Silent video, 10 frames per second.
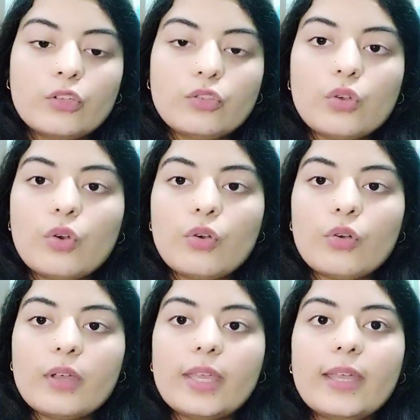
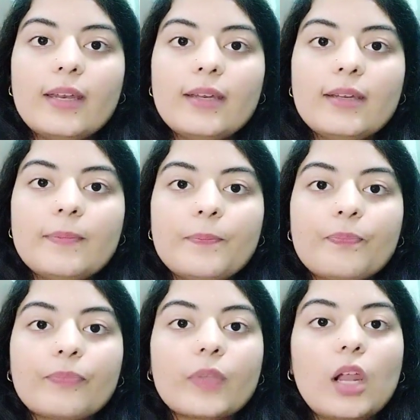so in
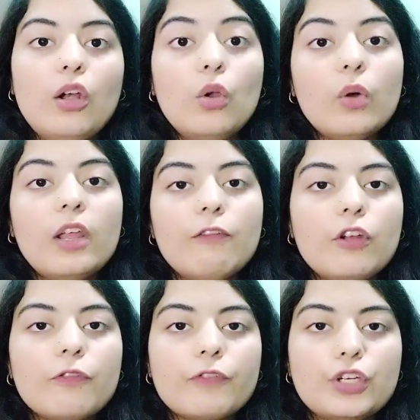low level
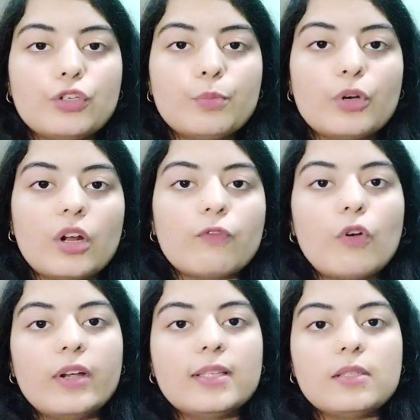of nation product,
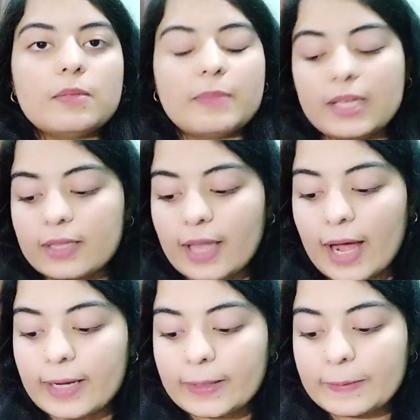what does it mean?
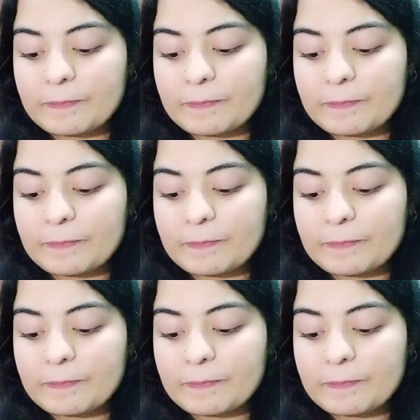That